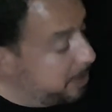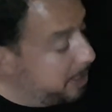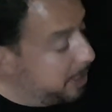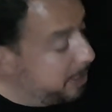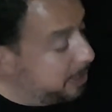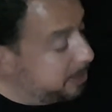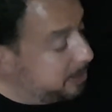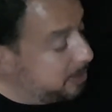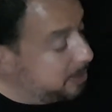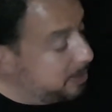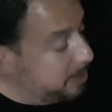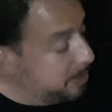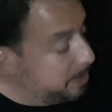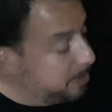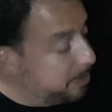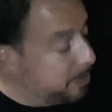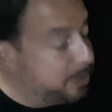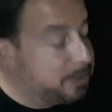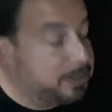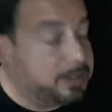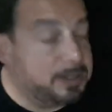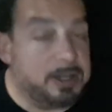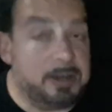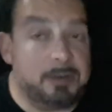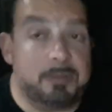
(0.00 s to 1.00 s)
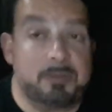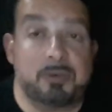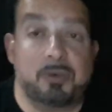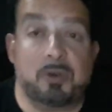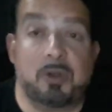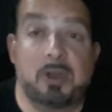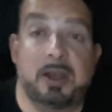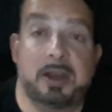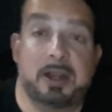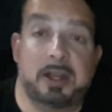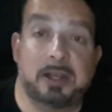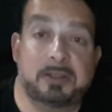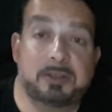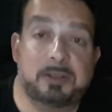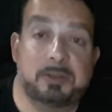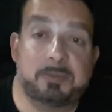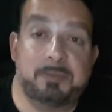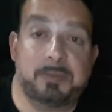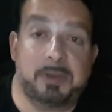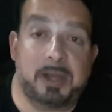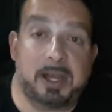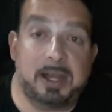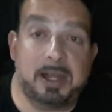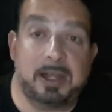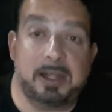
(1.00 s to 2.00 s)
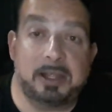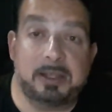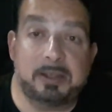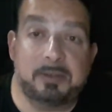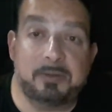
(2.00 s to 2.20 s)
excellent product by